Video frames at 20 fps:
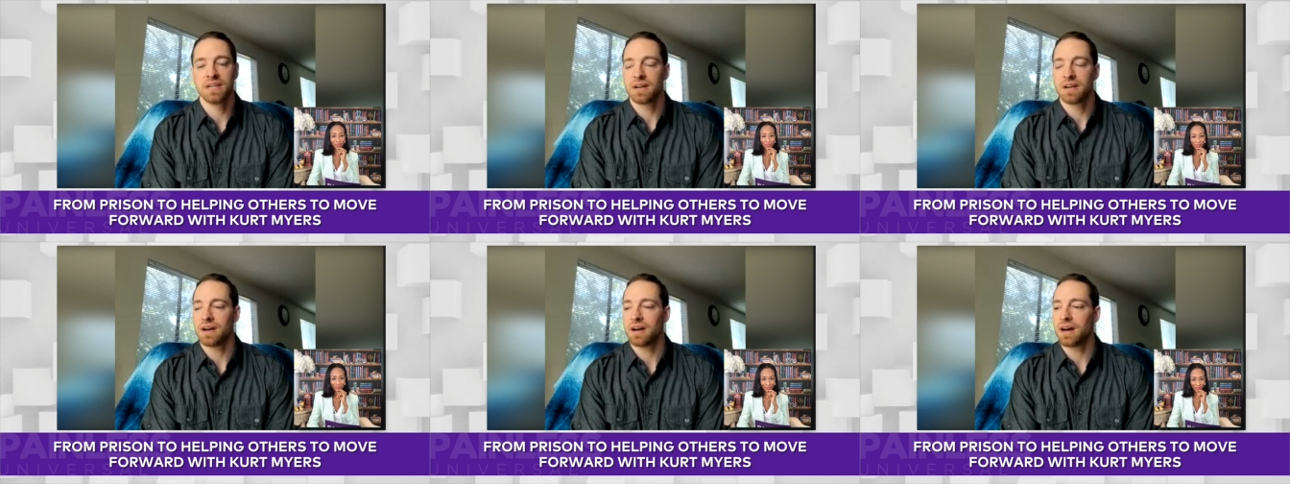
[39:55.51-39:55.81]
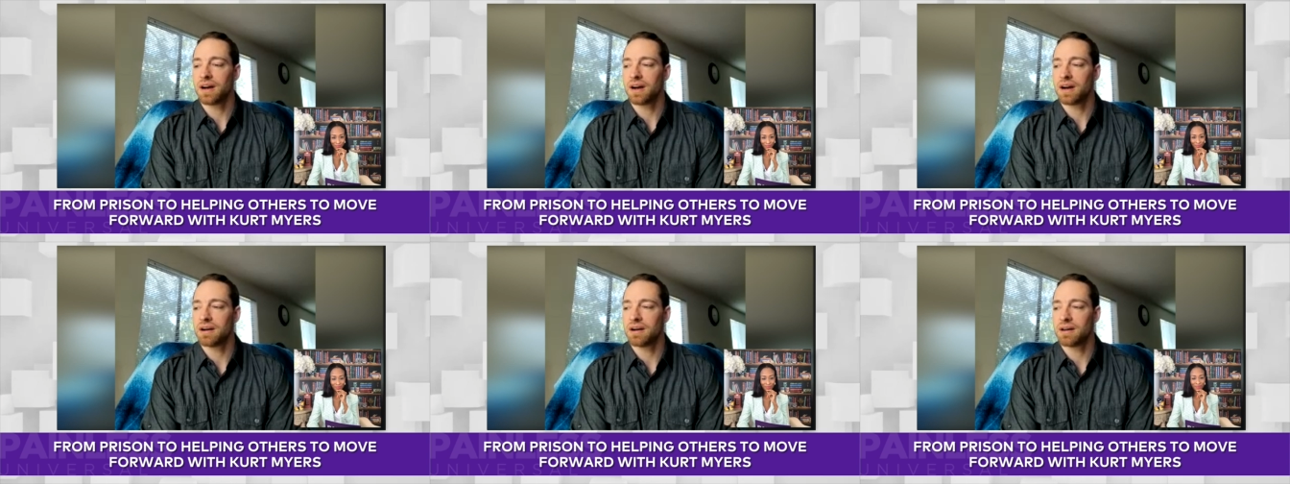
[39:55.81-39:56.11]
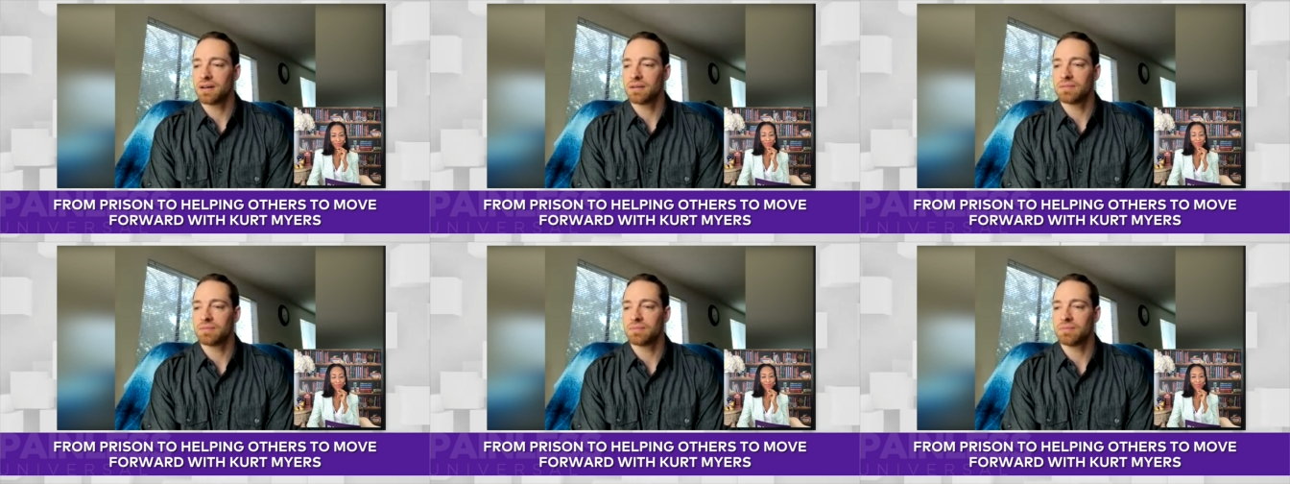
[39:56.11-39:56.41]

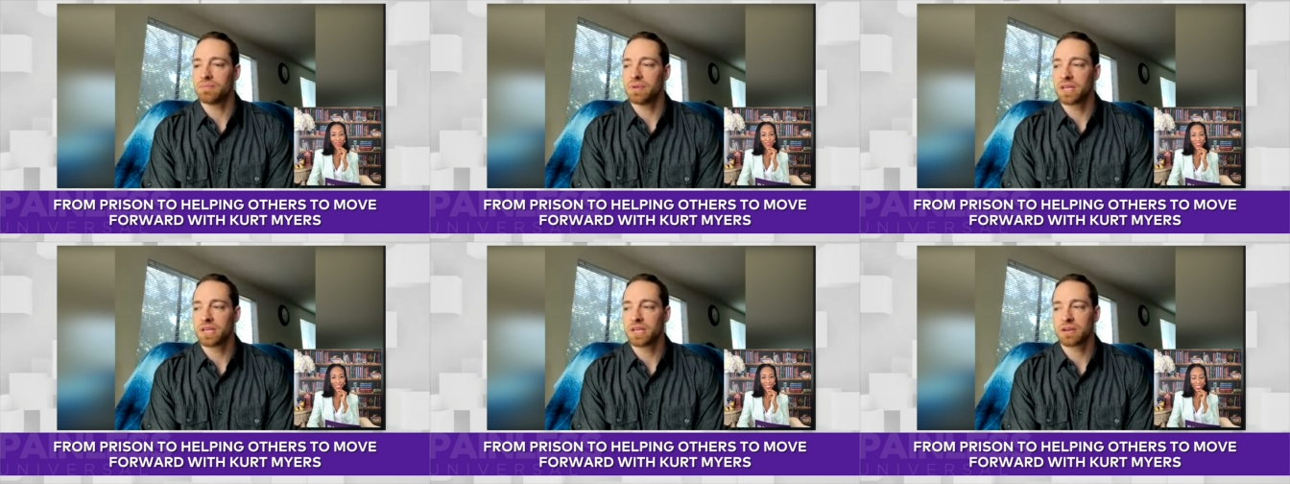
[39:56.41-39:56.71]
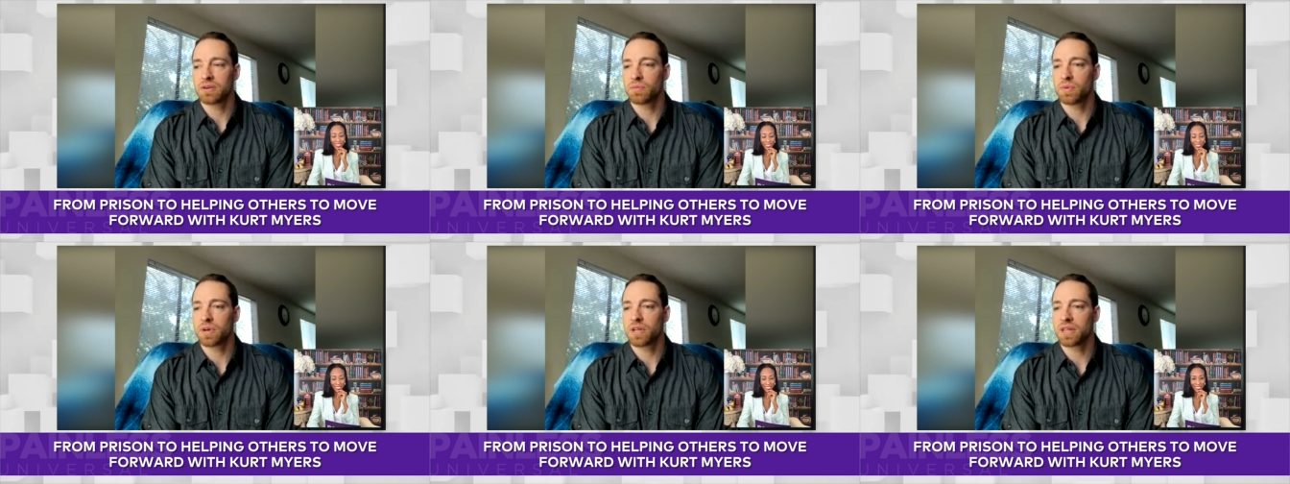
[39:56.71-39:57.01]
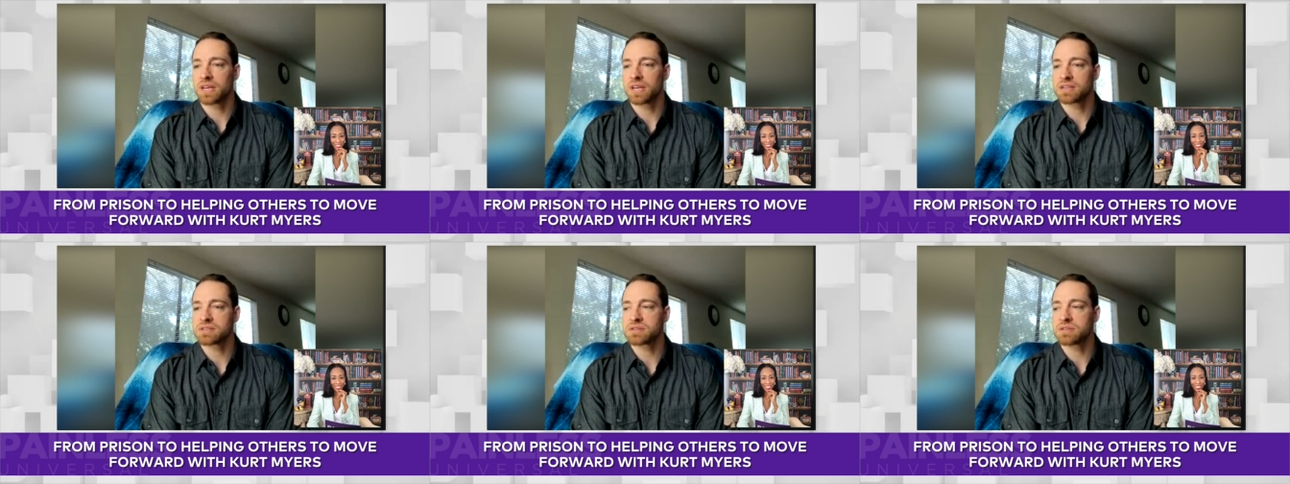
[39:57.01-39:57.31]
uh, being
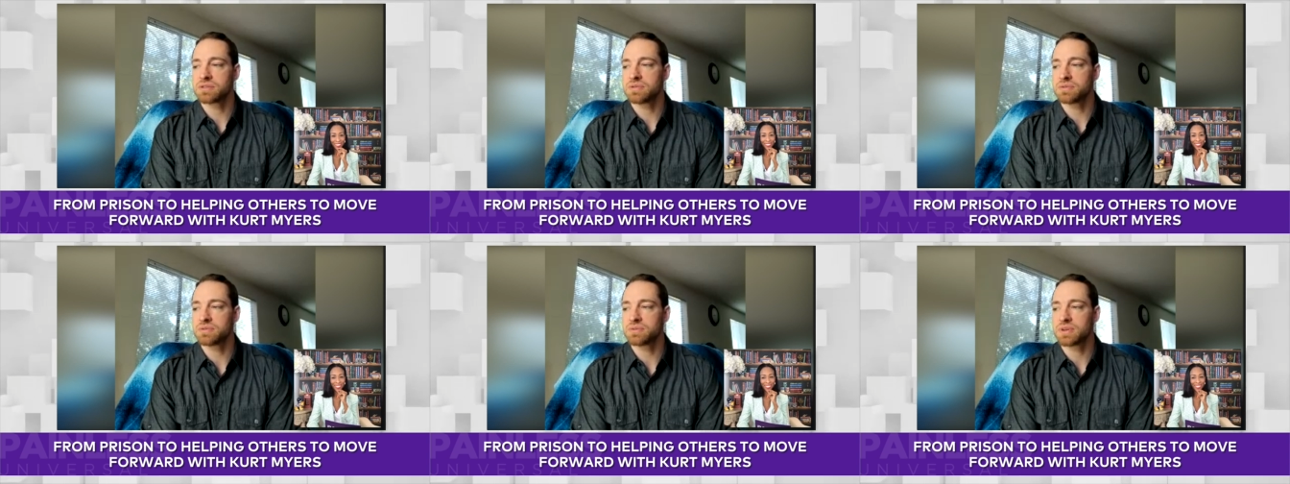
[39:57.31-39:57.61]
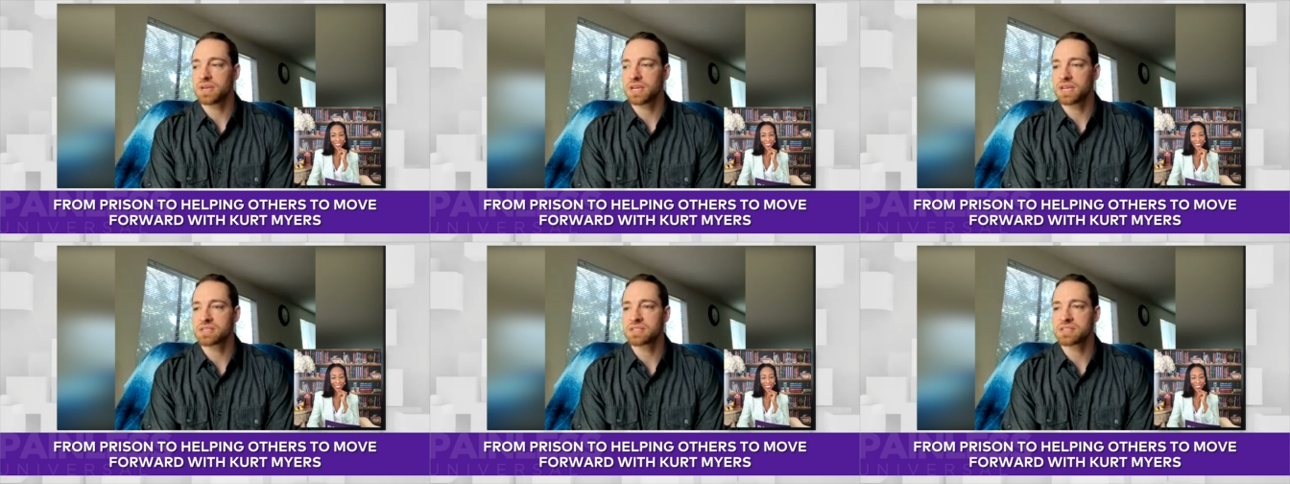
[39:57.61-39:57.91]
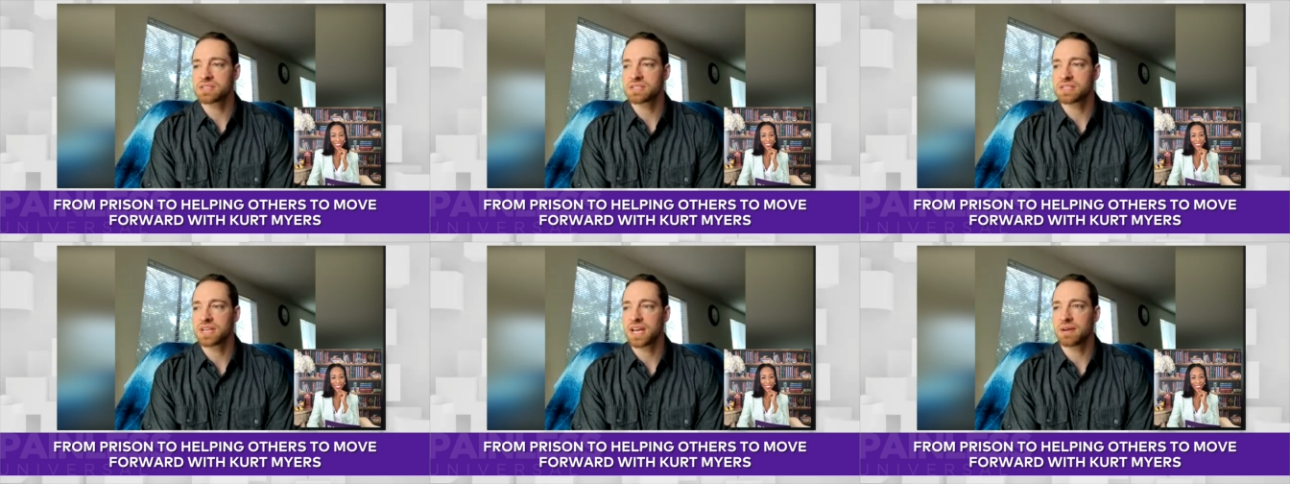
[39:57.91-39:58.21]
willing to
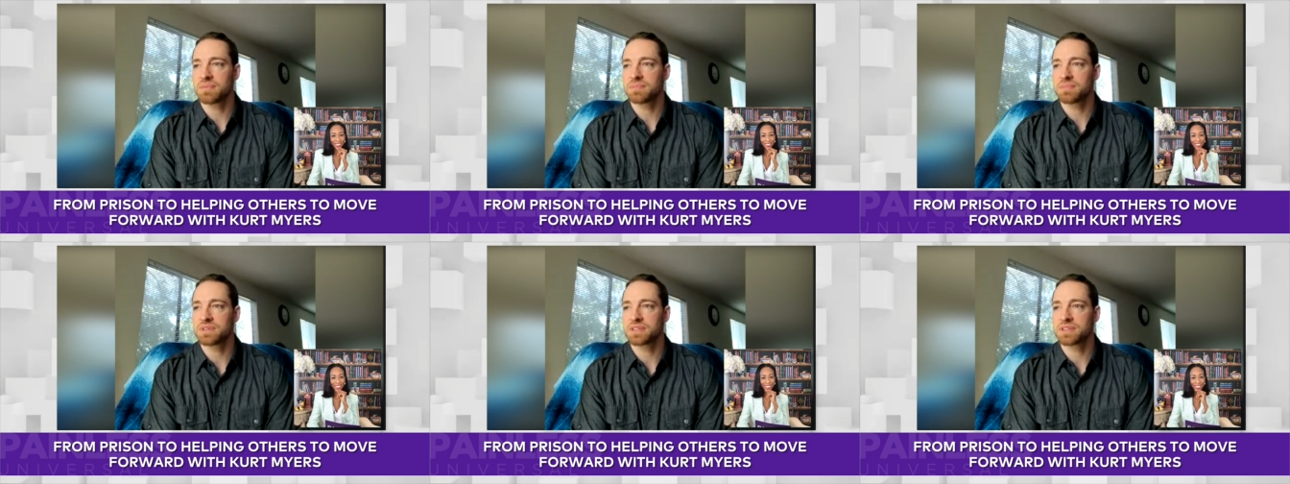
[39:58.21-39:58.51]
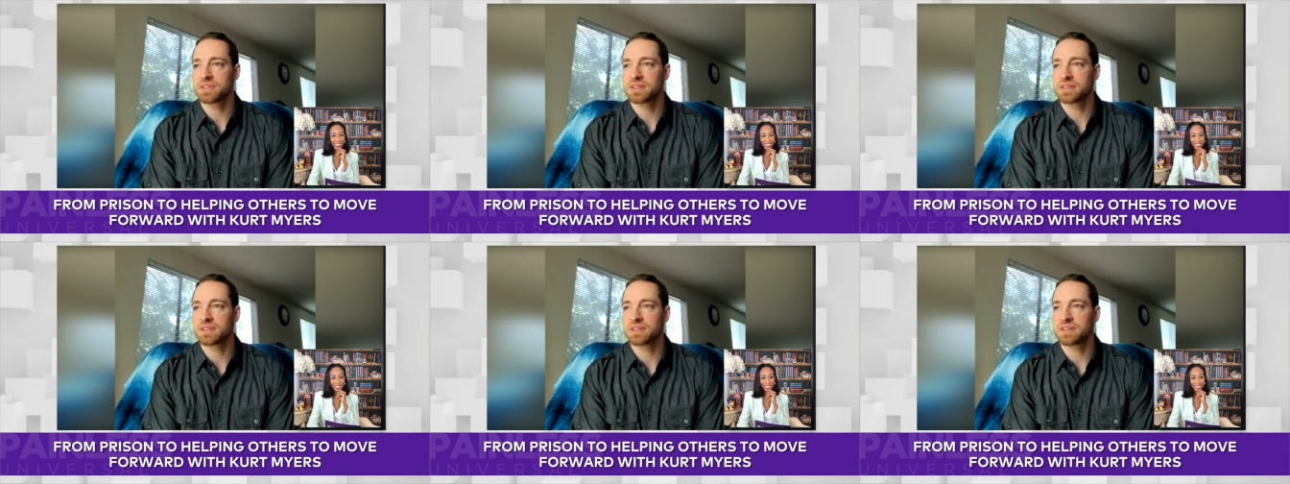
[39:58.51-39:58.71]
accept